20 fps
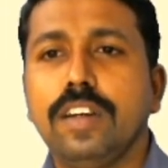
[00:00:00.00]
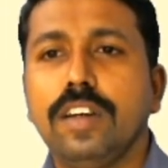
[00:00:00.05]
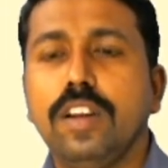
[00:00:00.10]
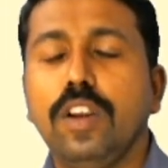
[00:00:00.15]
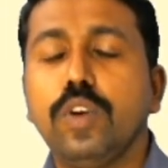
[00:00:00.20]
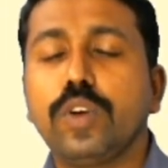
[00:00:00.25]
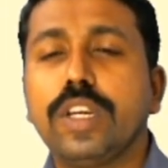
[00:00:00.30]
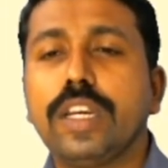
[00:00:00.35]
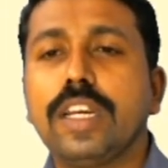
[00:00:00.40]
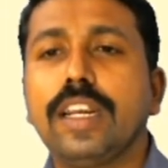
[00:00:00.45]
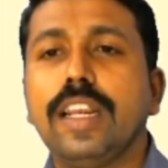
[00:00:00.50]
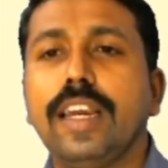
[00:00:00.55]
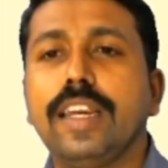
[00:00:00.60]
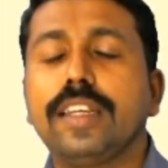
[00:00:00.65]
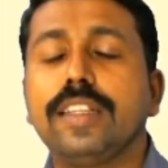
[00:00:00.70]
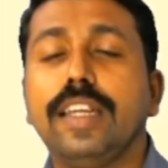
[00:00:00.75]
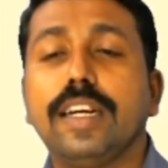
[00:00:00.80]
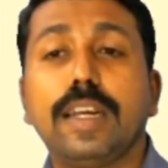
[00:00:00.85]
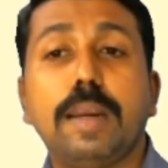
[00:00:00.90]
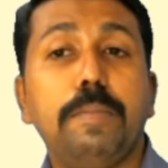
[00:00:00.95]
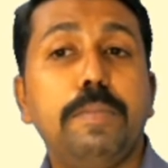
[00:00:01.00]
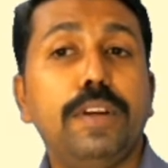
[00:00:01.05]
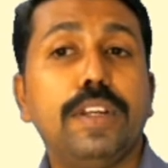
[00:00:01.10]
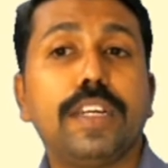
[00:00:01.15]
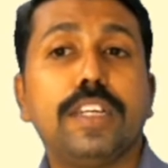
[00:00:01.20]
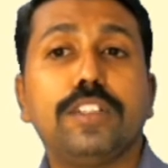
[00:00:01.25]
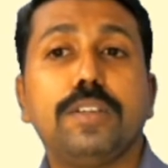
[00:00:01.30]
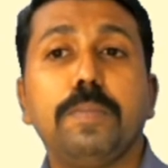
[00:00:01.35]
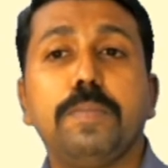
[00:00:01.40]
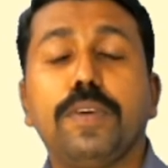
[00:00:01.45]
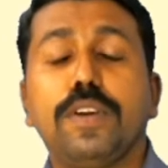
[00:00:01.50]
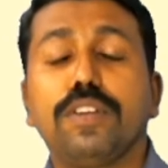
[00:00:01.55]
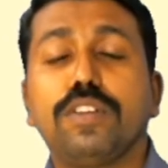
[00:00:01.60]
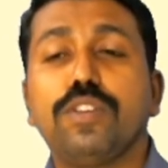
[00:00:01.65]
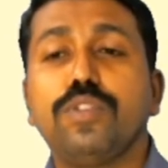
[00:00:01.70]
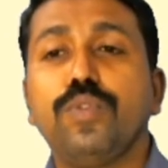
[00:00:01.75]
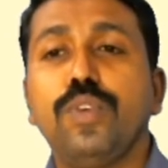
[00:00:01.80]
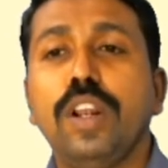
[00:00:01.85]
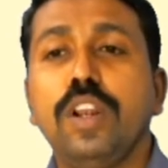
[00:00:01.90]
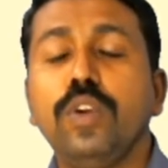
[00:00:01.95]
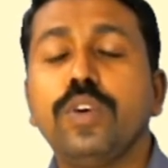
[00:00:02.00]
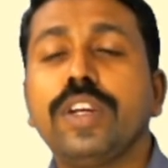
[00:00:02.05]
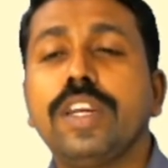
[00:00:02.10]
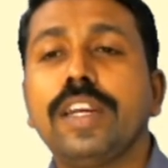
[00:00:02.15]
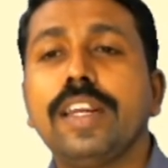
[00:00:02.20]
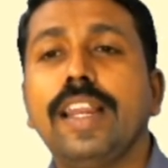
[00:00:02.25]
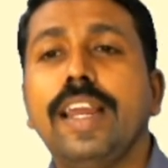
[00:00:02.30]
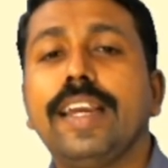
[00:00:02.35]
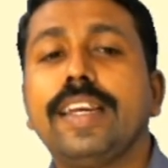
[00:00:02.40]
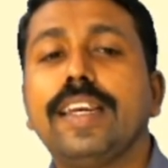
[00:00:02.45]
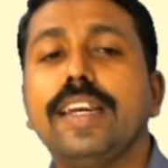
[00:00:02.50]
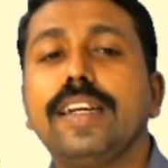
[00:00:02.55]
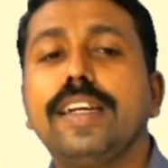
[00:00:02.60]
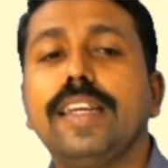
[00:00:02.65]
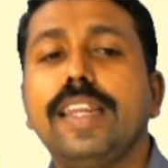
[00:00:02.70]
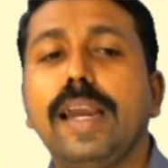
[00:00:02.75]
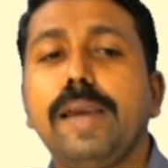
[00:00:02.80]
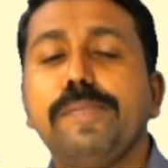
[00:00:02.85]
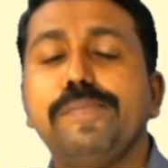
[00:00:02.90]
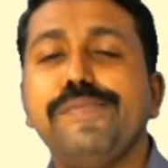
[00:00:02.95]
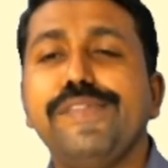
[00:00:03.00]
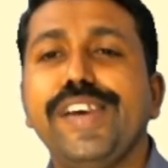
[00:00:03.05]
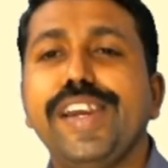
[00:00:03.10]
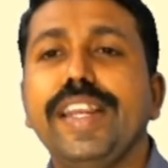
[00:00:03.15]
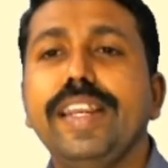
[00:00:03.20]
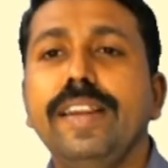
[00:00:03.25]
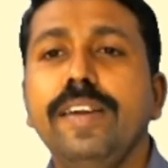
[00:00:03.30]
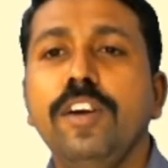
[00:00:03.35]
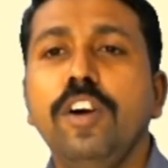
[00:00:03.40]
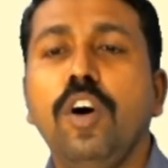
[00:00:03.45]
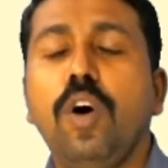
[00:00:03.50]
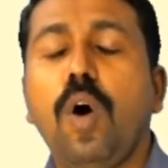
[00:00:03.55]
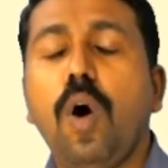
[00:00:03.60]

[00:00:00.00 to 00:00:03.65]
Looking like the communication process will looking like a grapevine.